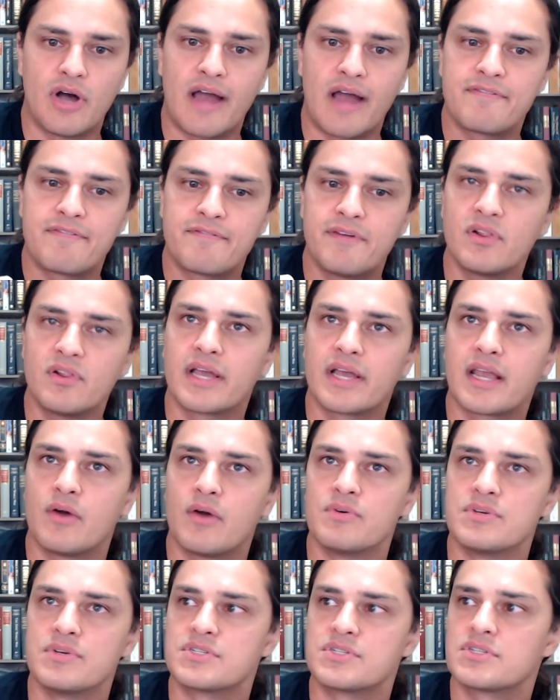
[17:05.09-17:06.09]
I felt like I
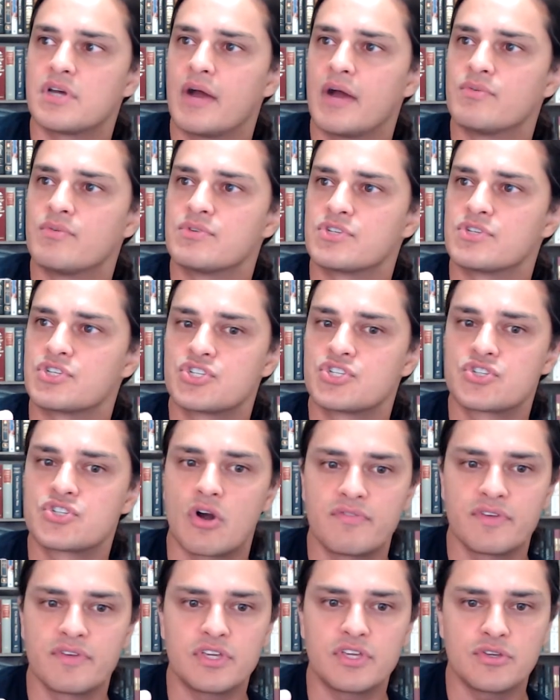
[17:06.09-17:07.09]
was a
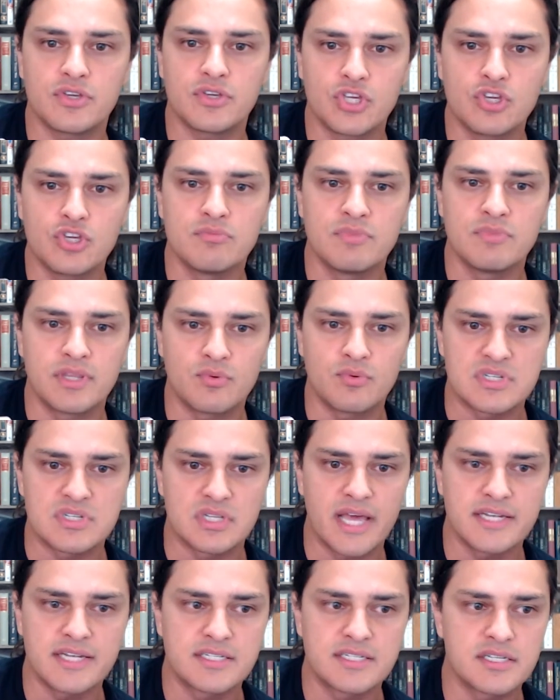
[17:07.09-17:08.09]
starving human that was
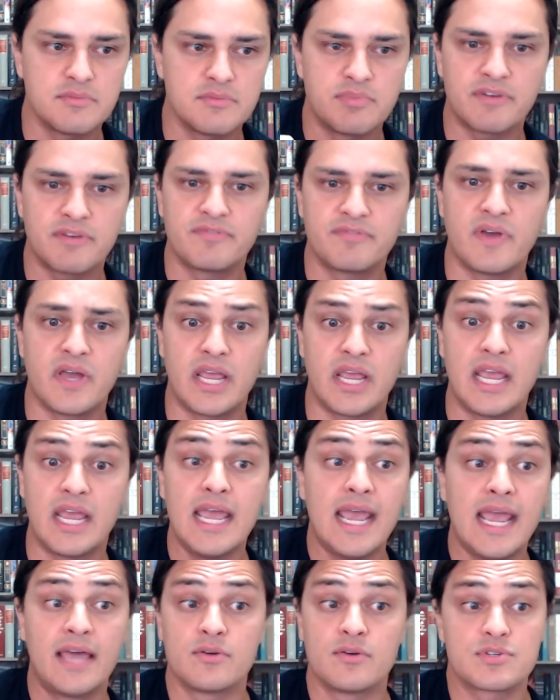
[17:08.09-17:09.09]
led to the buffet,
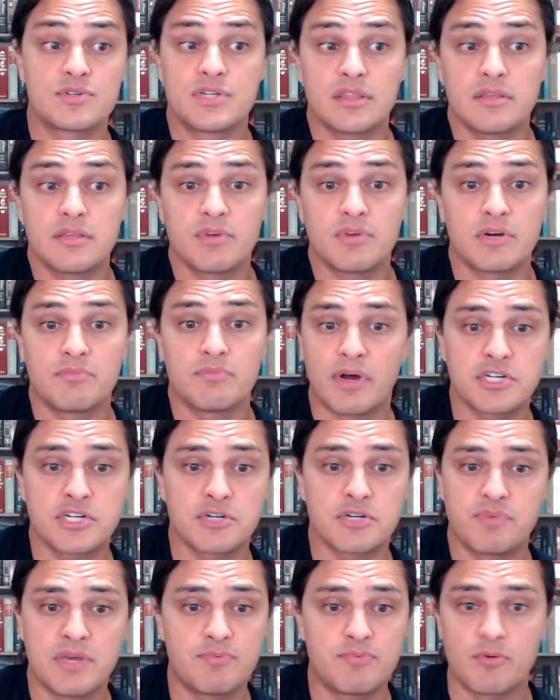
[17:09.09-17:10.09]
and there was nothing but a bunch
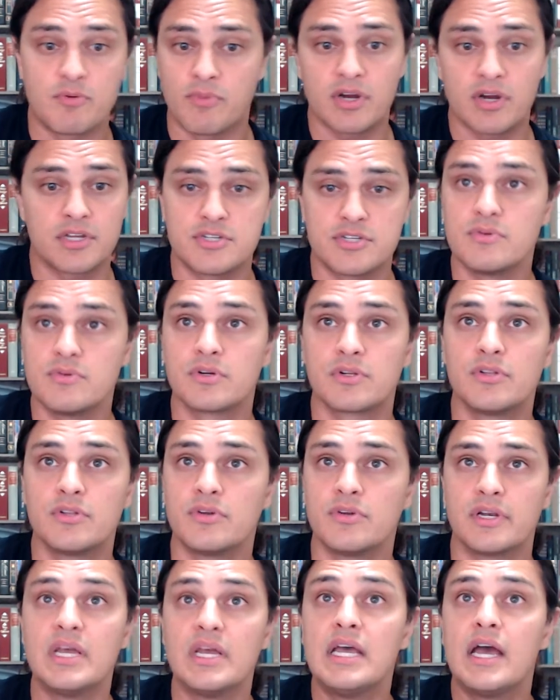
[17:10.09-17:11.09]
of people, Marcus, you
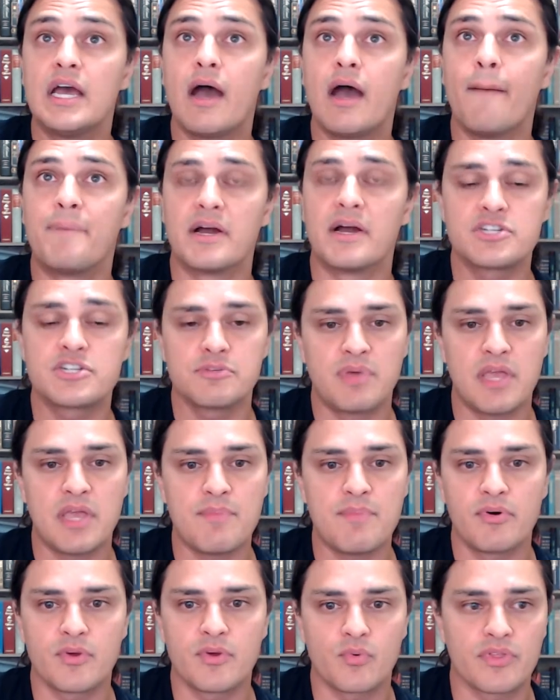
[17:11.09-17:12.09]
included, a bunch of
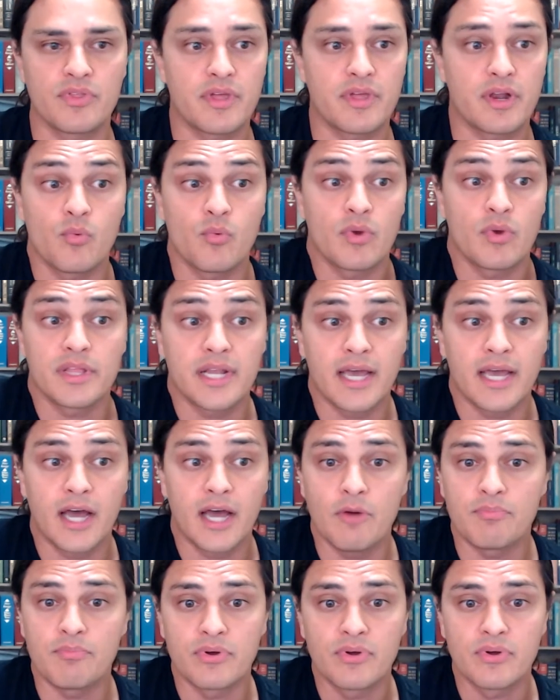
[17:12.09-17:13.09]
people that were there willing to
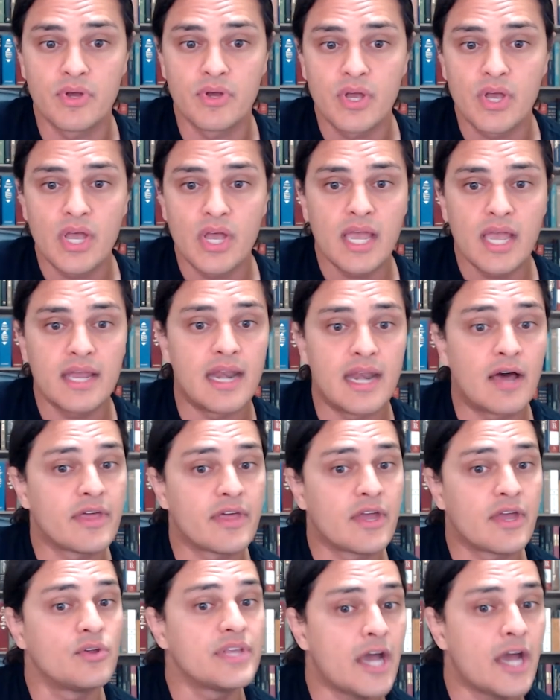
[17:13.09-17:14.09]
help. Now, they
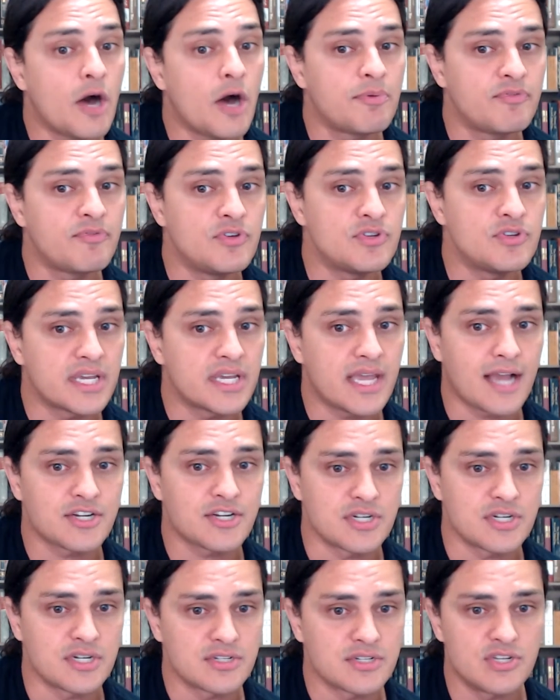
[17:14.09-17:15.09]
only help if you take
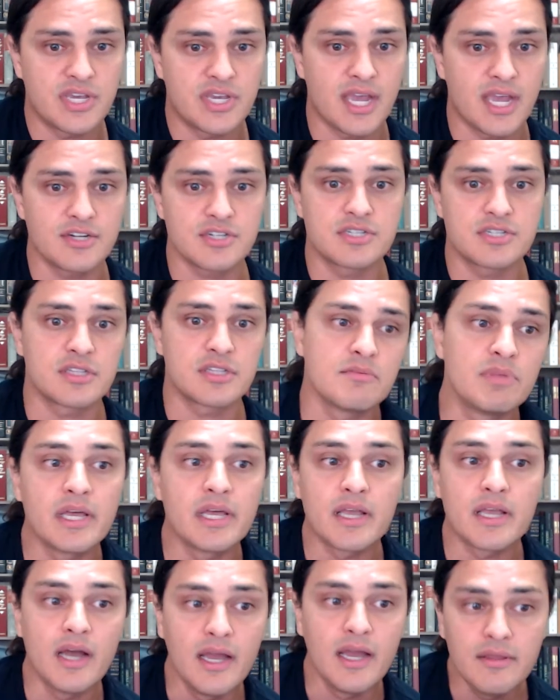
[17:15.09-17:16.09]
action. So you can't just sit there and be
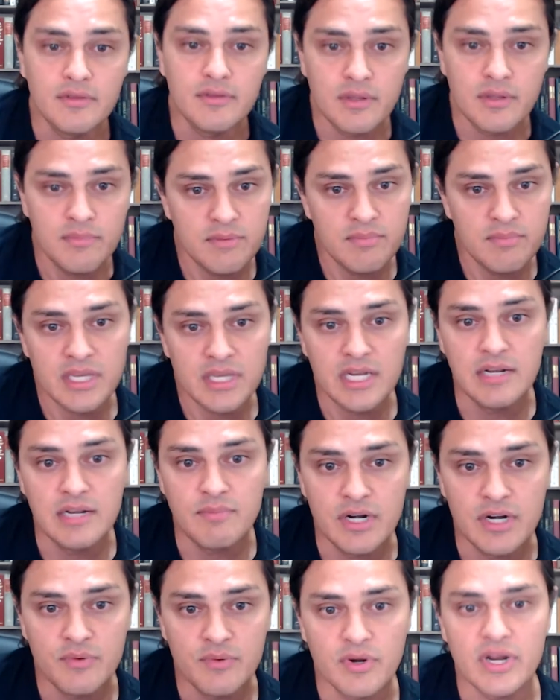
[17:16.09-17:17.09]
like, "I'm not making any
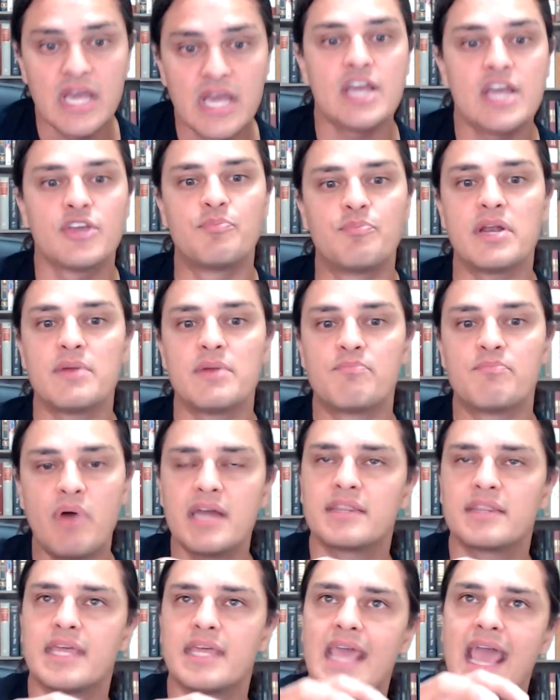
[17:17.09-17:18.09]
money." Whatever.
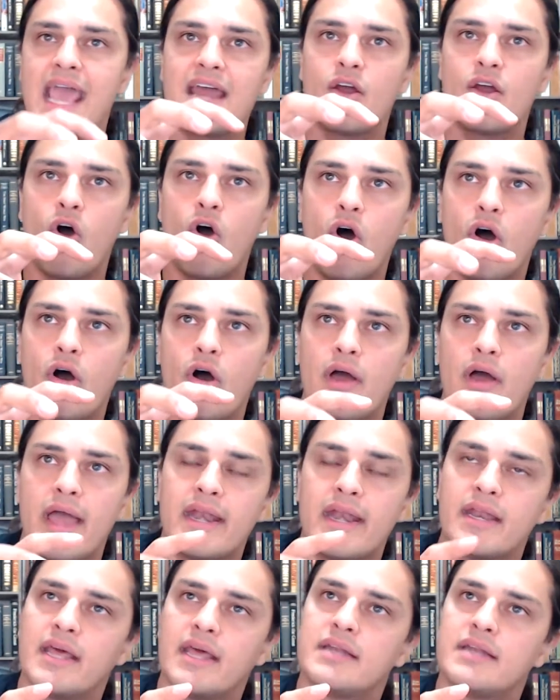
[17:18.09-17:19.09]
But they had,
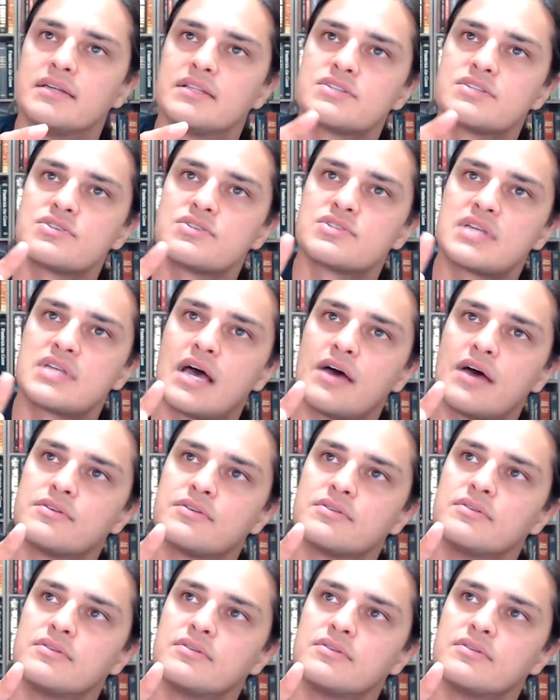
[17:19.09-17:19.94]
and this will sound